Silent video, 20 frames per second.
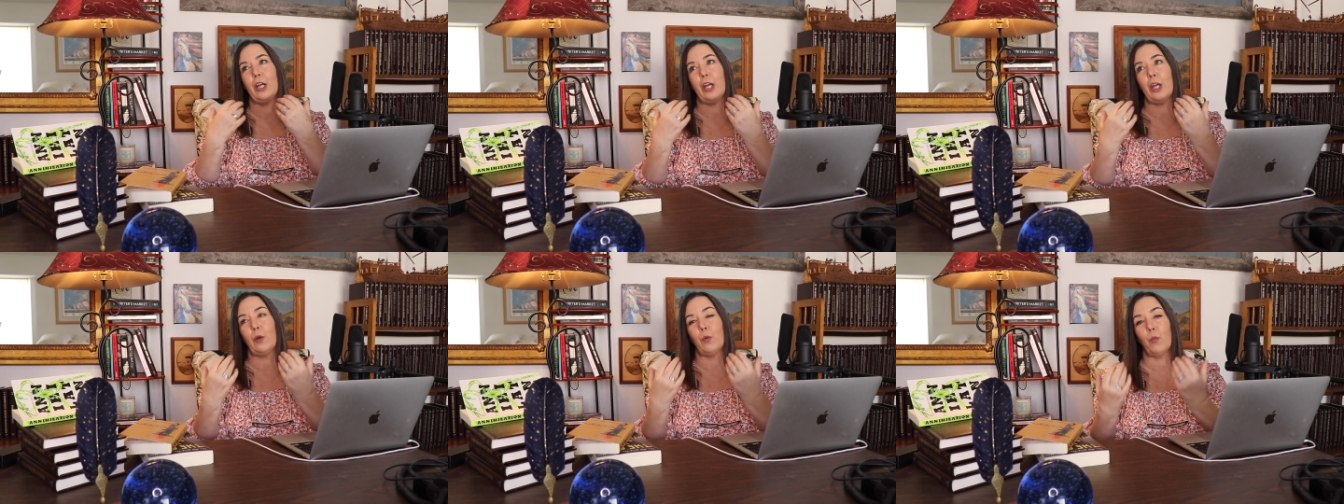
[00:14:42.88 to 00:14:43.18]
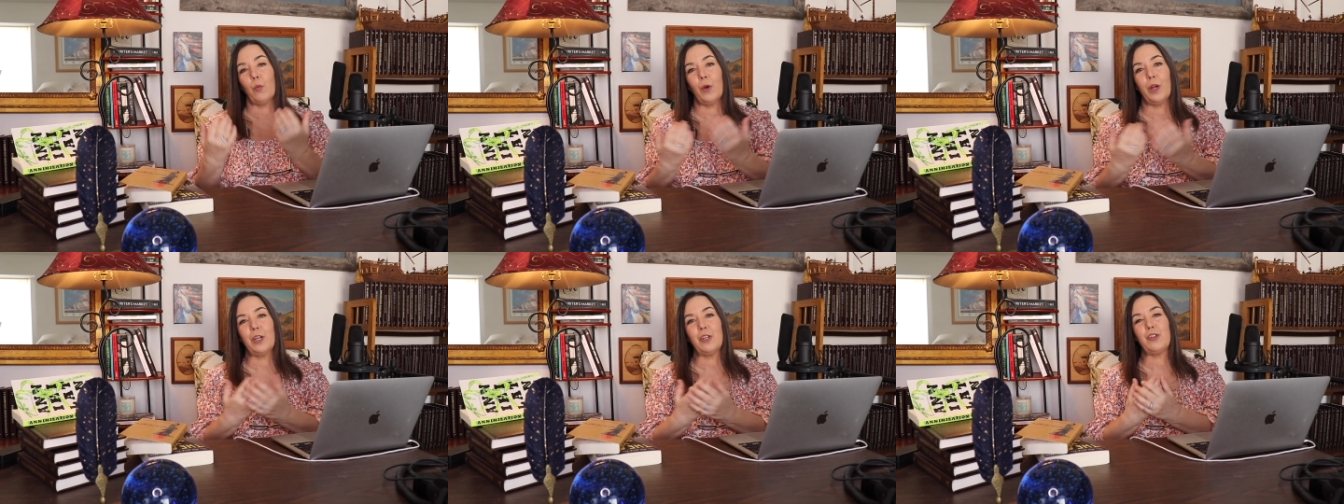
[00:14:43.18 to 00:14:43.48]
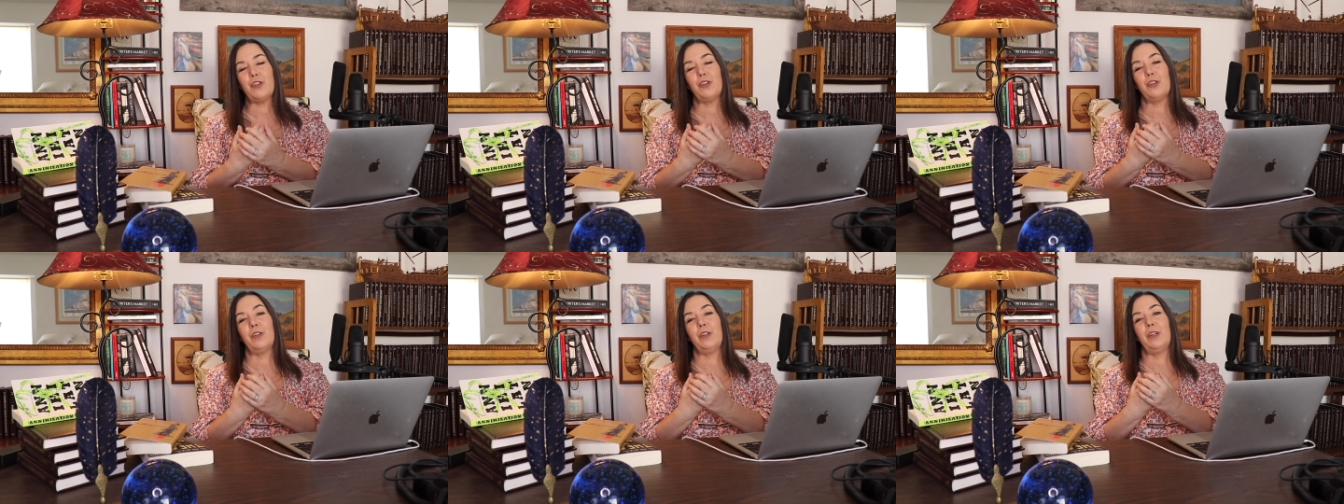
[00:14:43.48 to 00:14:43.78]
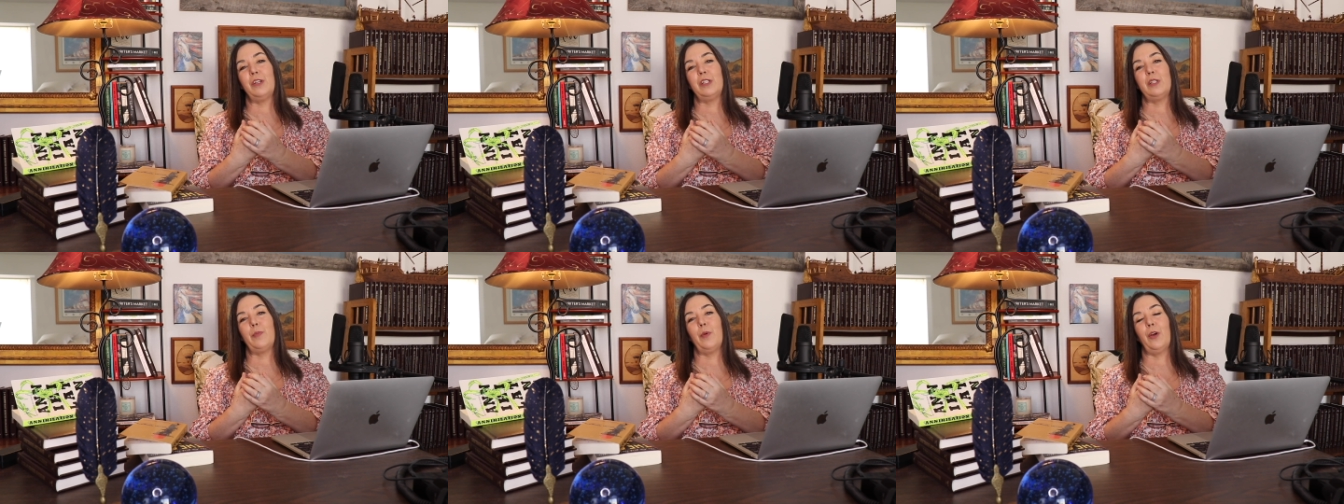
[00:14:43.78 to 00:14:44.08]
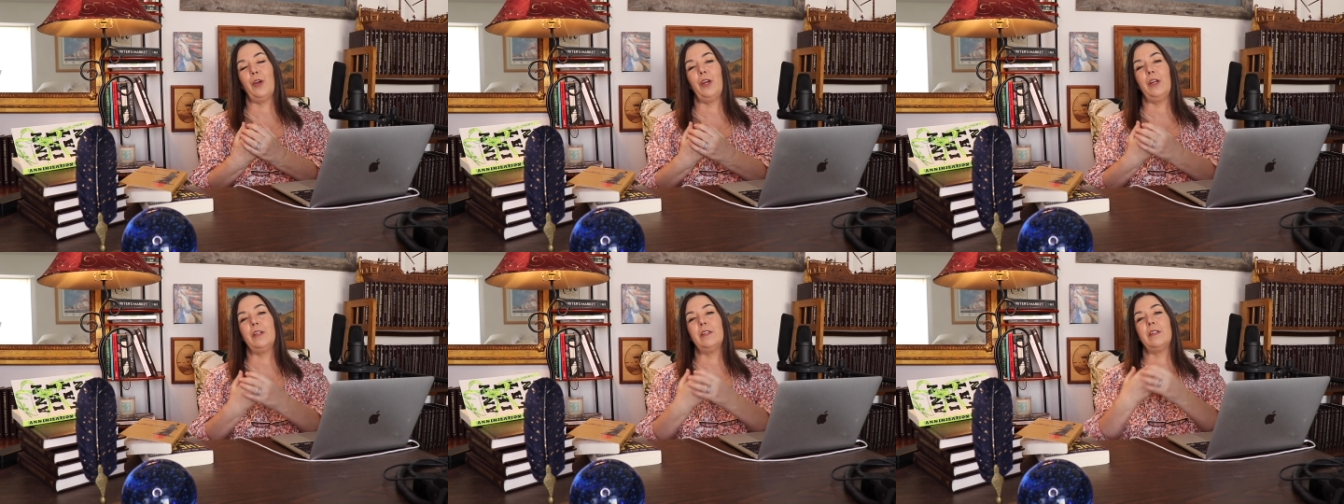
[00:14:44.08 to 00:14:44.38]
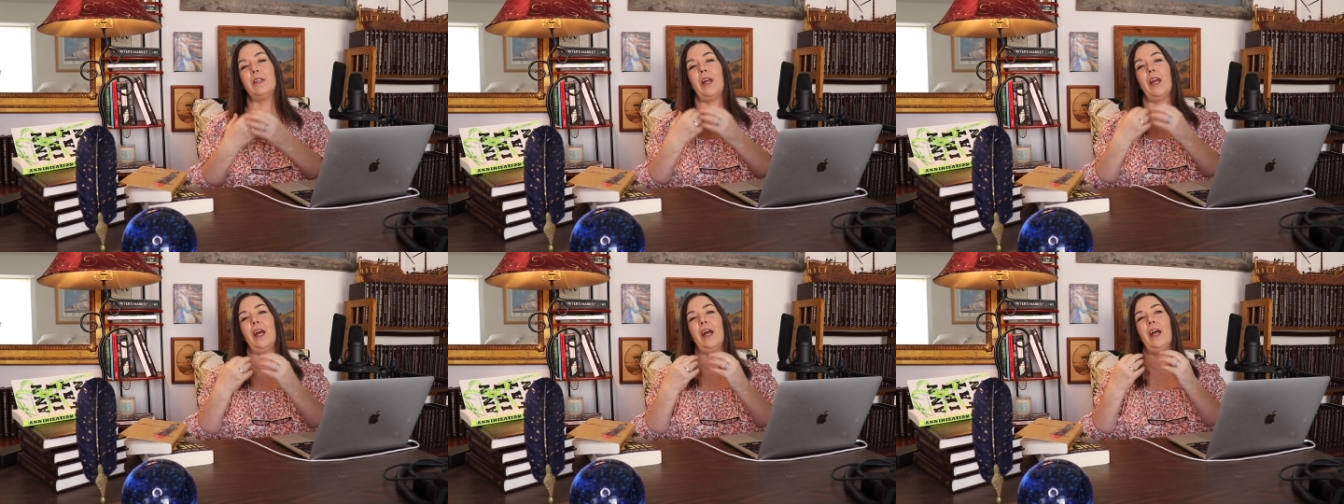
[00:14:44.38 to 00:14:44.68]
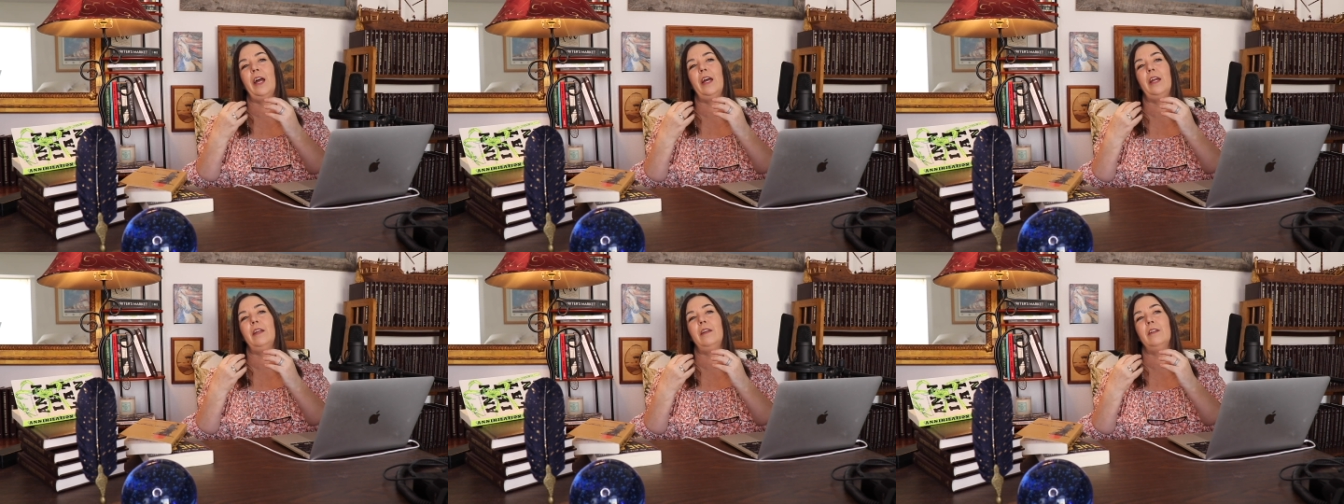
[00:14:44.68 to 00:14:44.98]
enrich the experience
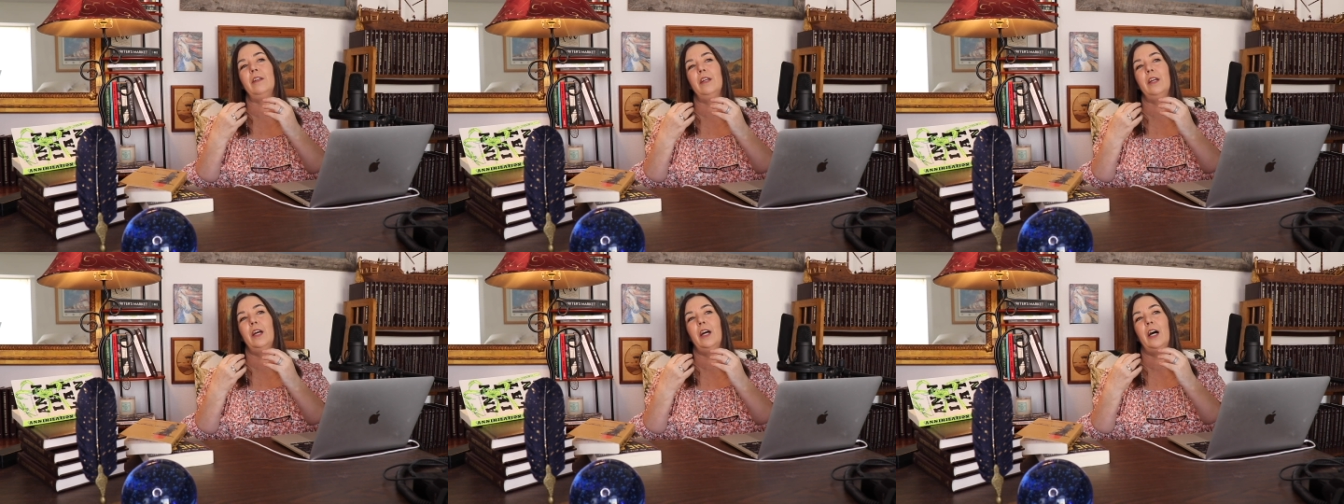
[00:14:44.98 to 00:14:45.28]
and